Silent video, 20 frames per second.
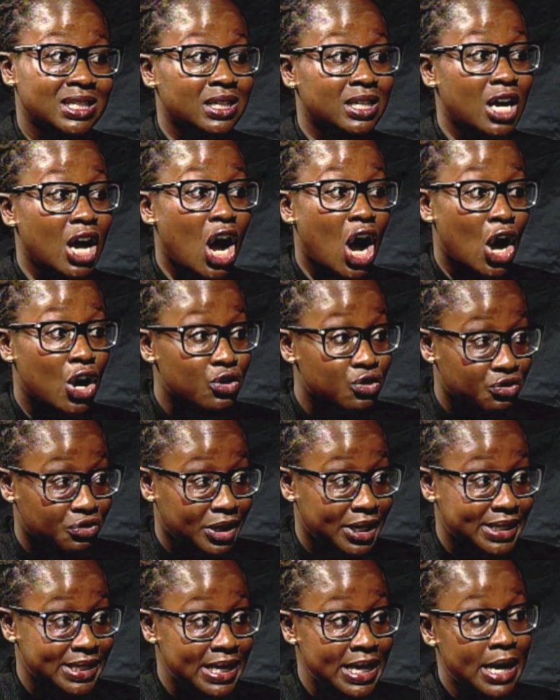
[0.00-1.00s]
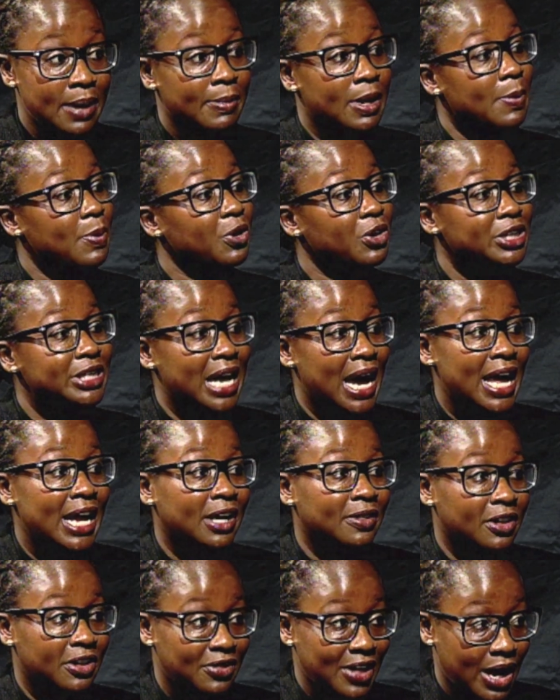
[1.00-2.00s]
in the hundreds, people are dying
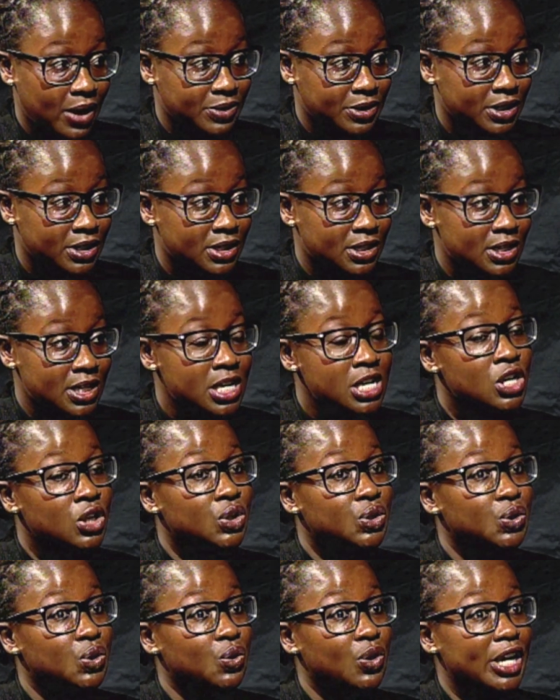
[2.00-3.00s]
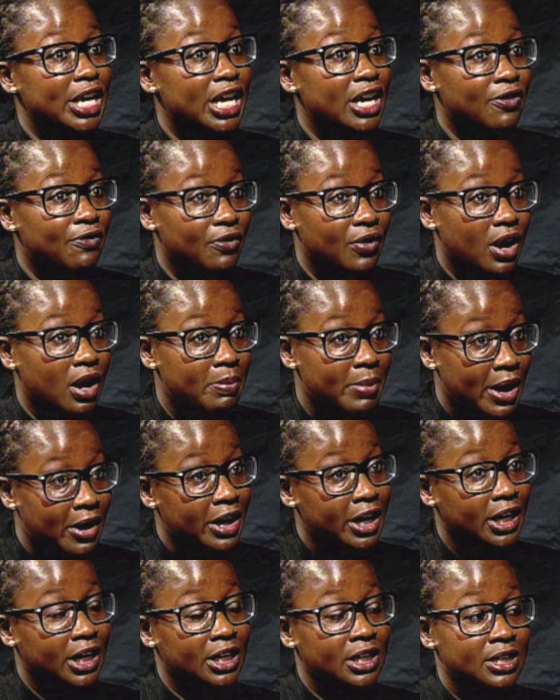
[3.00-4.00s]
in the thousands. So if
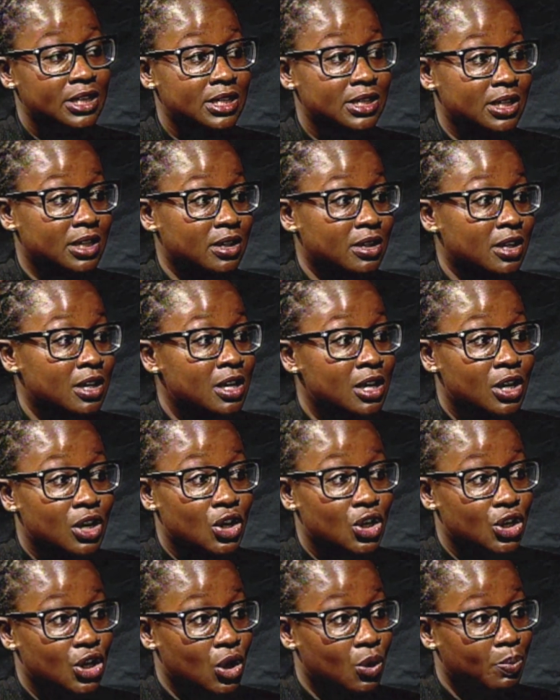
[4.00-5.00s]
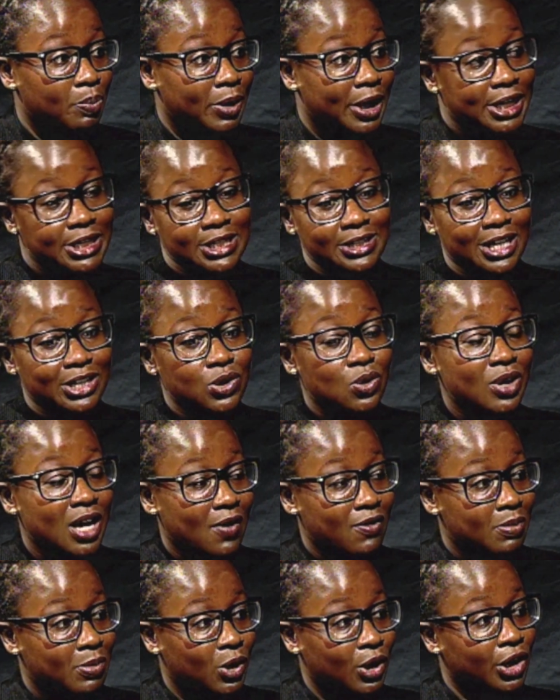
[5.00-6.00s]
Americans and places that don't have
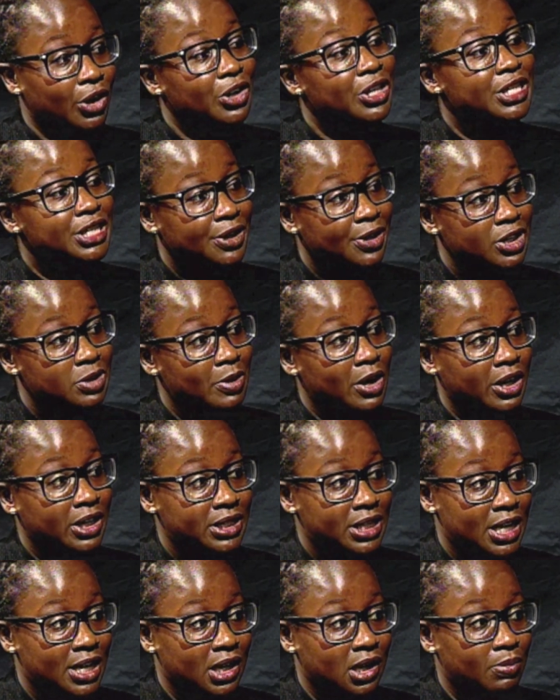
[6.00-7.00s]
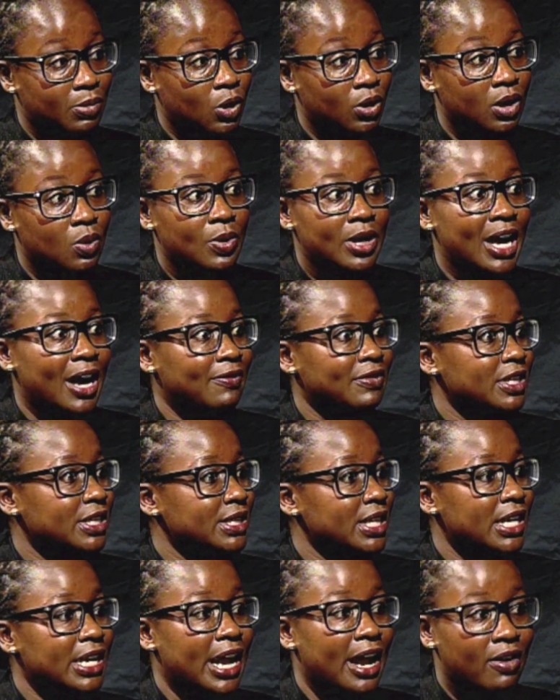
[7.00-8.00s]
Ebola are serious about containing Ebola, we have to
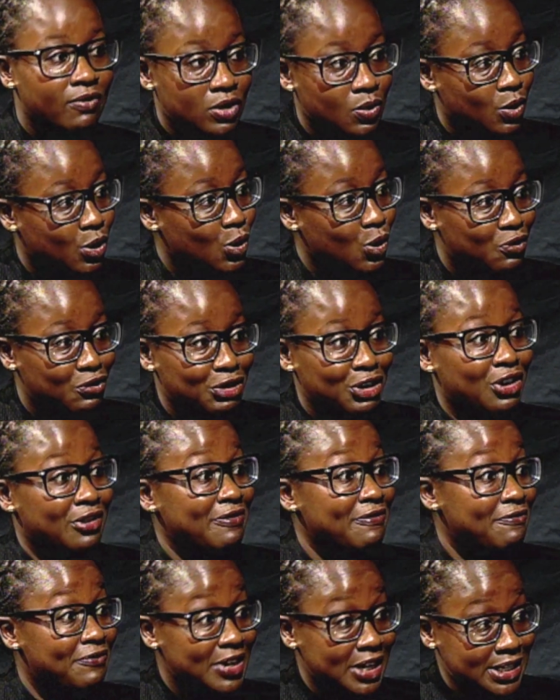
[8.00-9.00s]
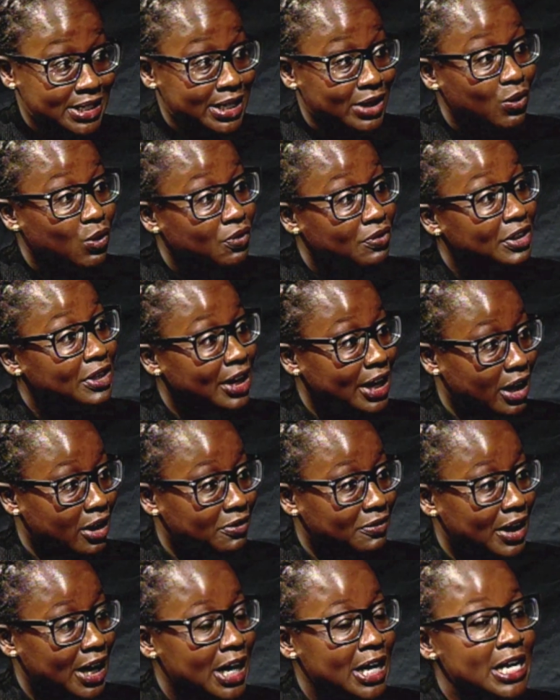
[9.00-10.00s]
send everyone over there and fix it over there,
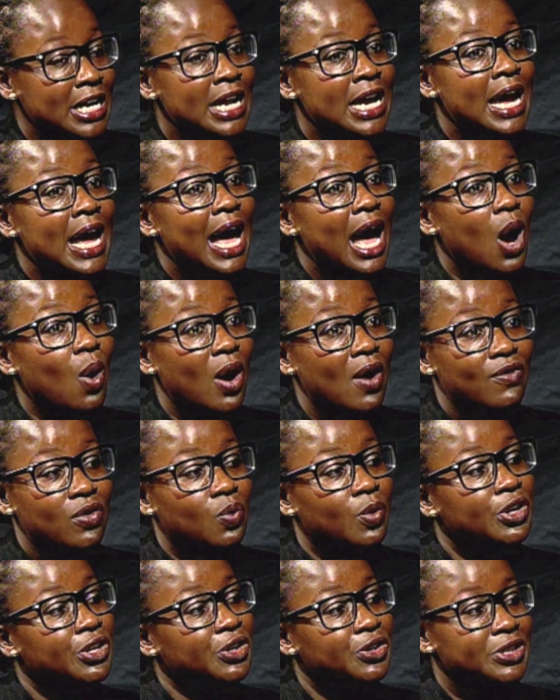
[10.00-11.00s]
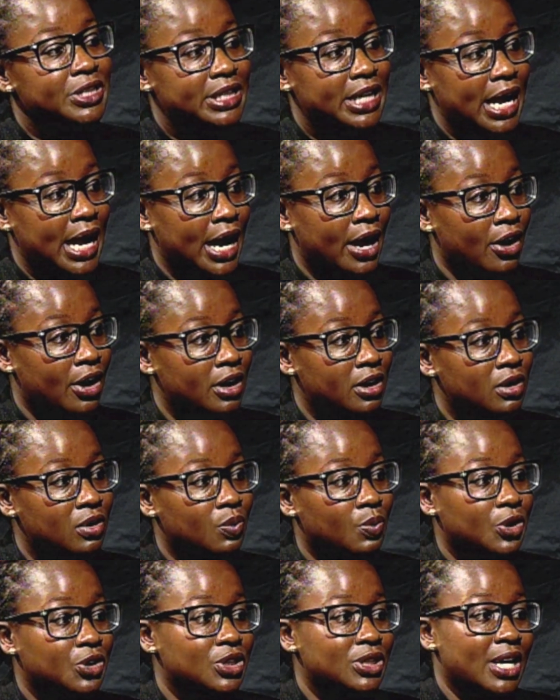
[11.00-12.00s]
right? Mm-hmm. However, when you're scared,
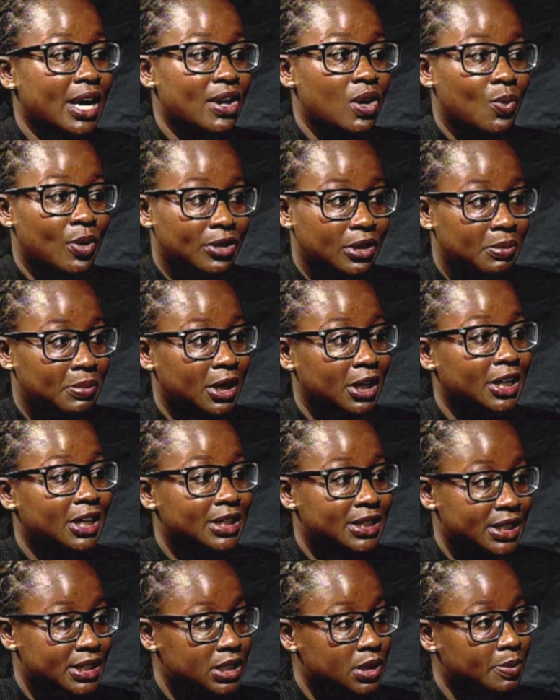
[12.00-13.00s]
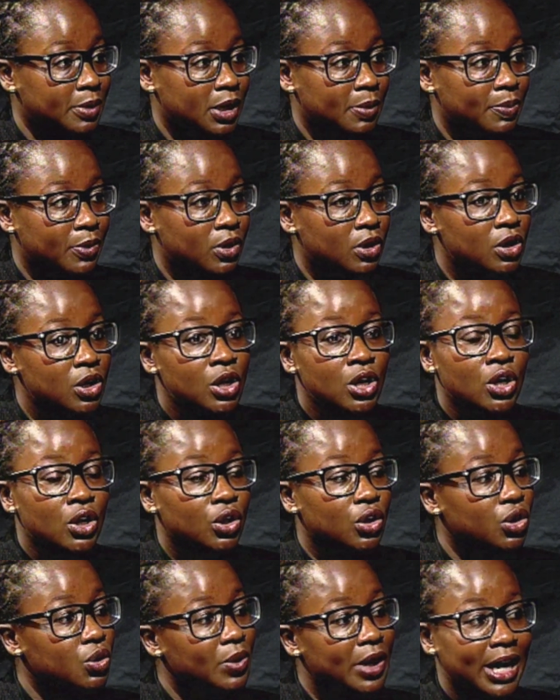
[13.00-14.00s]
which is kind of what the media did to people,
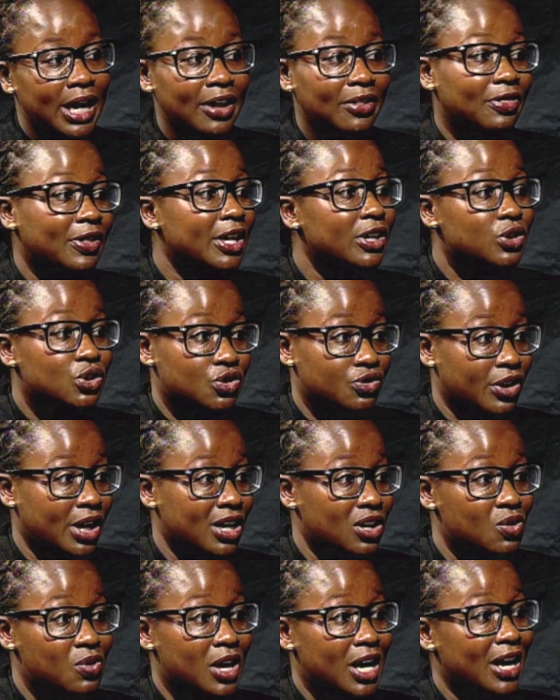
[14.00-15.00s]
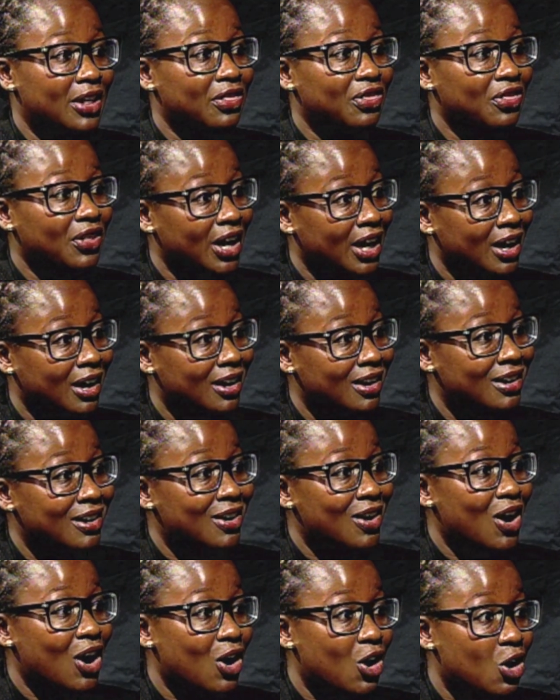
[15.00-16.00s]
you can't think straight. You can't think,
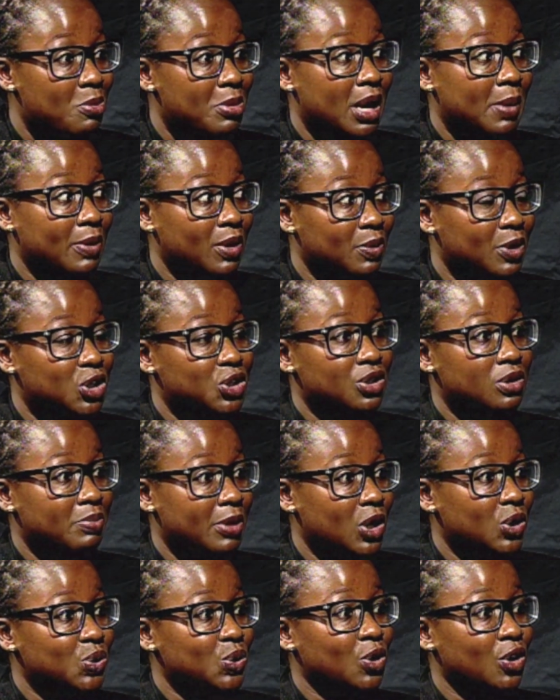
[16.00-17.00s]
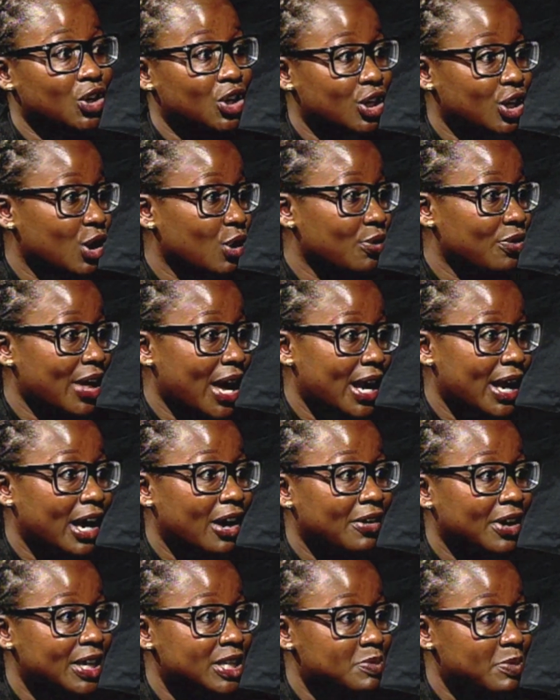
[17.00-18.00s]
oh, maybe we should make sure, that
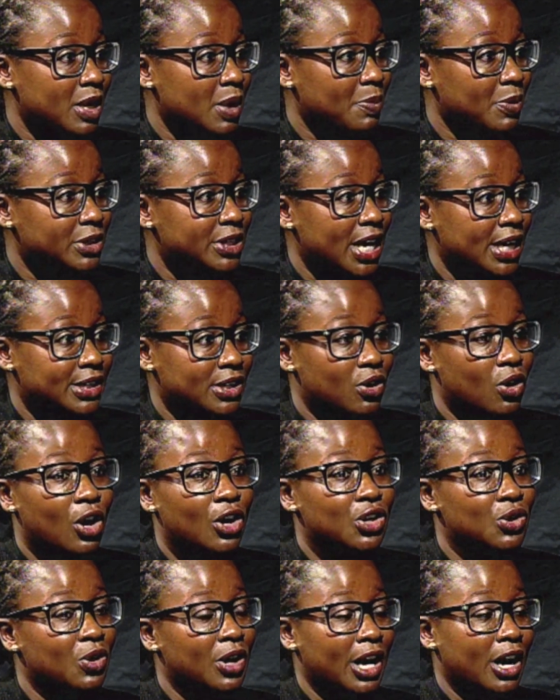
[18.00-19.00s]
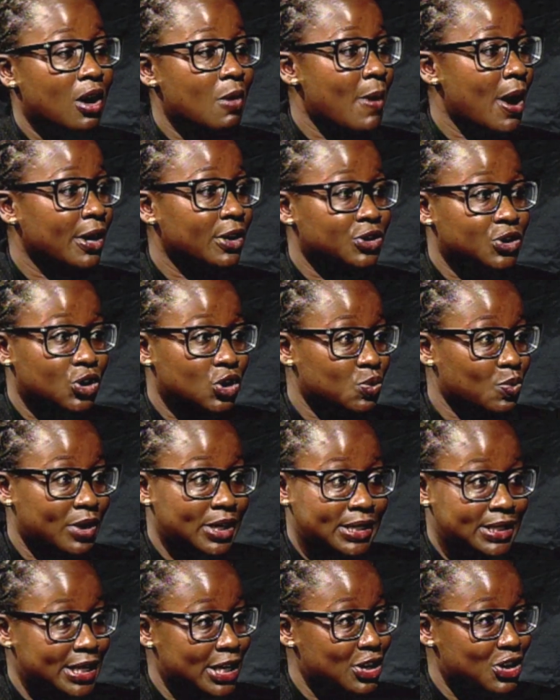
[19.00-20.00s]
area is being protected. All you care about is you just want
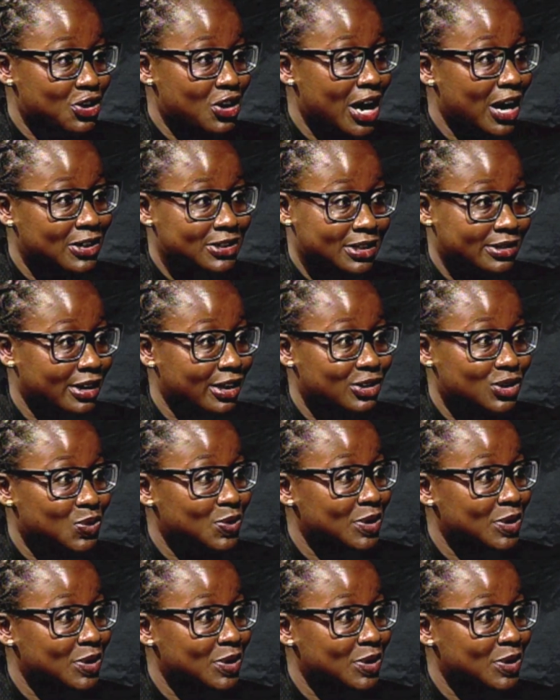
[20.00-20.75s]
to sit in your house and not do